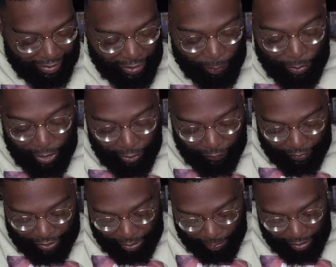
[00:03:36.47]
I'm
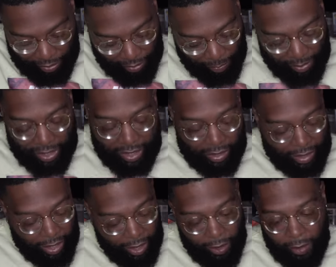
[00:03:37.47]
nervous. I'm a little. I'm a little
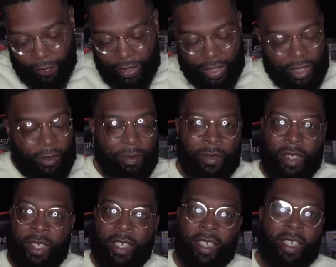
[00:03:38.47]
nervous.
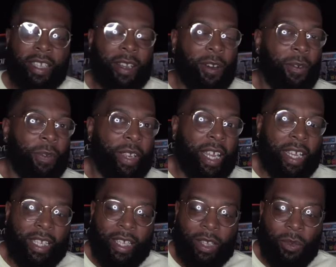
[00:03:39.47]
Hopefully, I
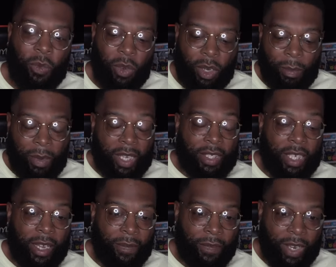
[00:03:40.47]
get one of my
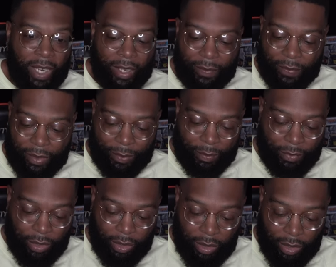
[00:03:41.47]
top five,
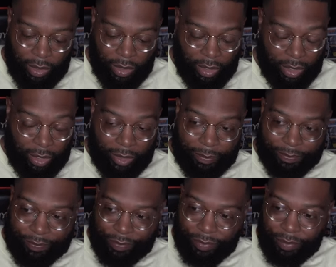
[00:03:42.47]

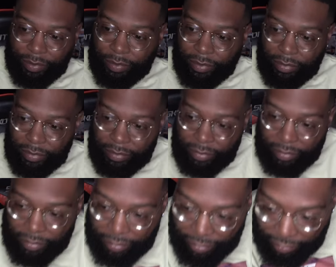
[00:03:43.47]
um,
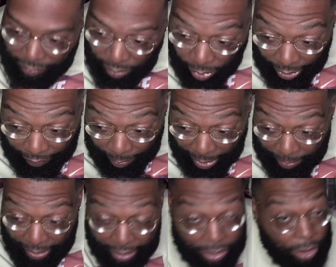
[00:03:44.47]
or even
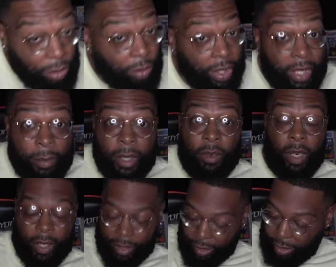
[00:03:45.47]
maybe get two. That'd be
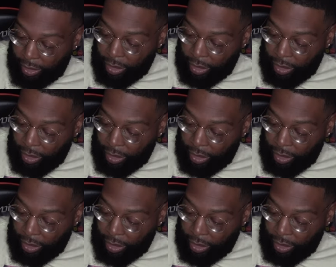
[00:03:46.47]
crazy.